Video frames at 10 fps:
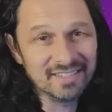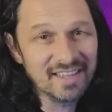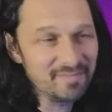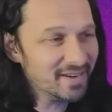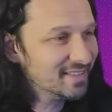
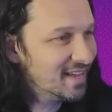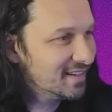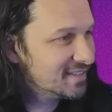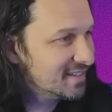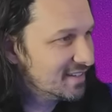get better than that,
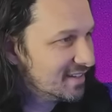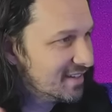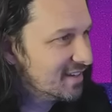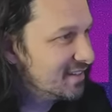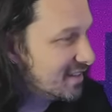does it?
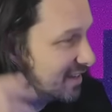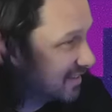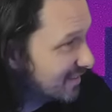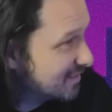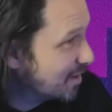
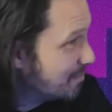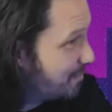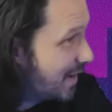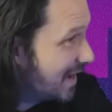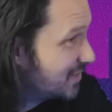It did
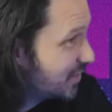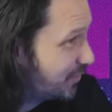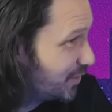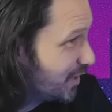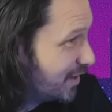not budge off
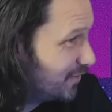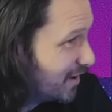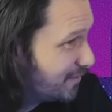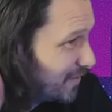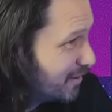
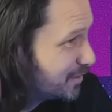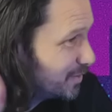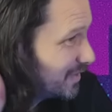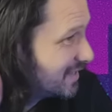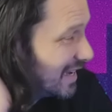35 frames
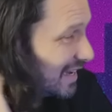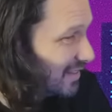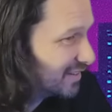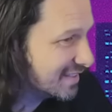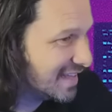per second.
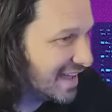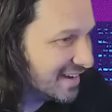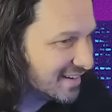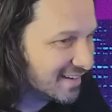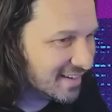Look at
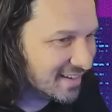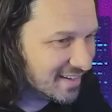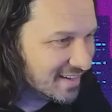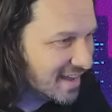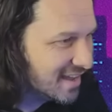that.
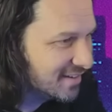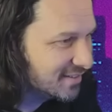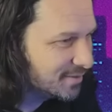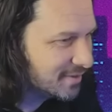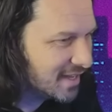
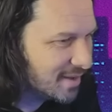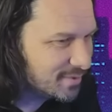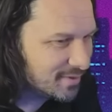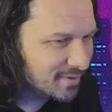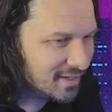Handled it with
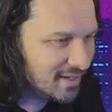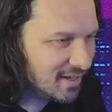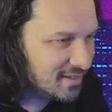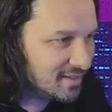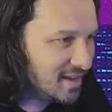absolute
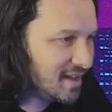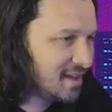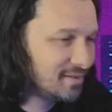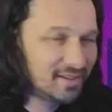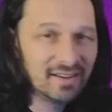ease. Yeah,
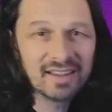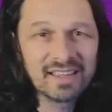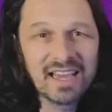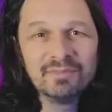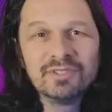there we go. I
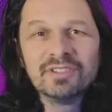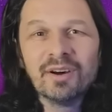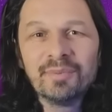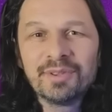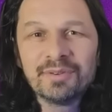came
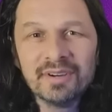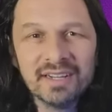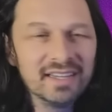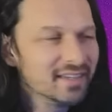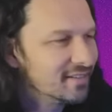top
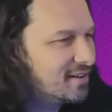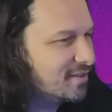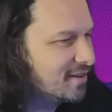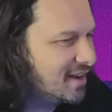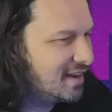3. All
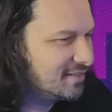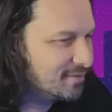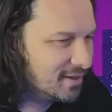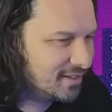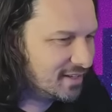right,
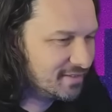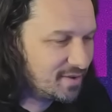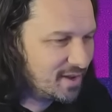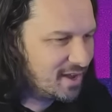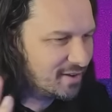well done. There
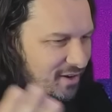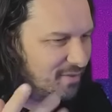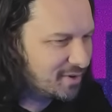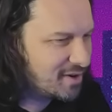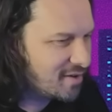we go.
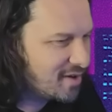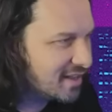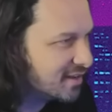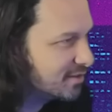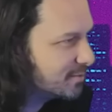Colin McRae
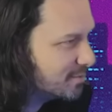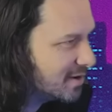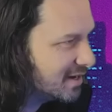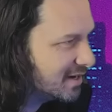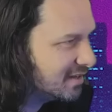Rally
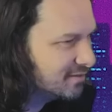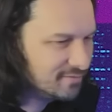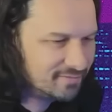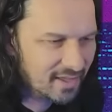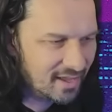running.
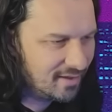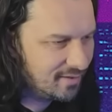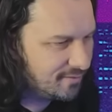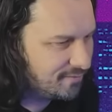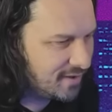
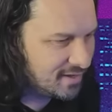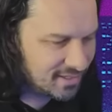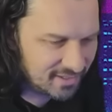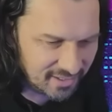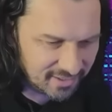Fantastic.